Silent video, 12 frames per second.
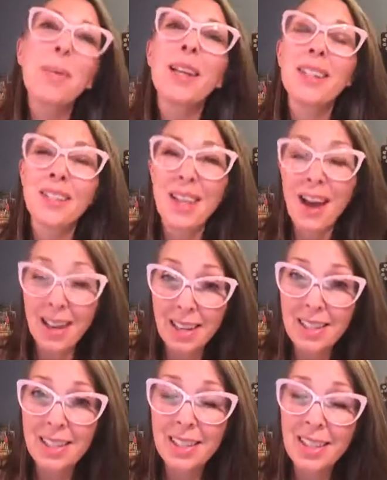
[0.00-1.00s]
because that
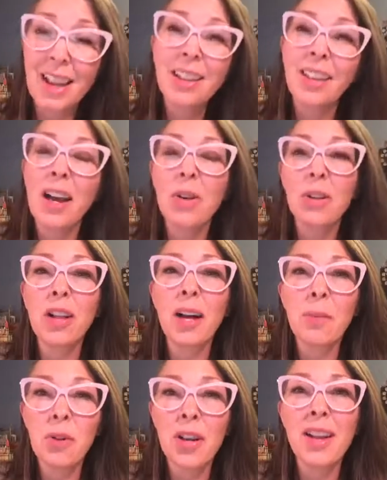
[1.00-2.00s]
is exactly how
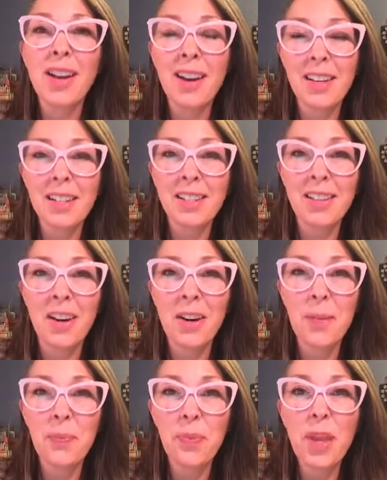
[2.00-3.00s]
Claude Monet got his start.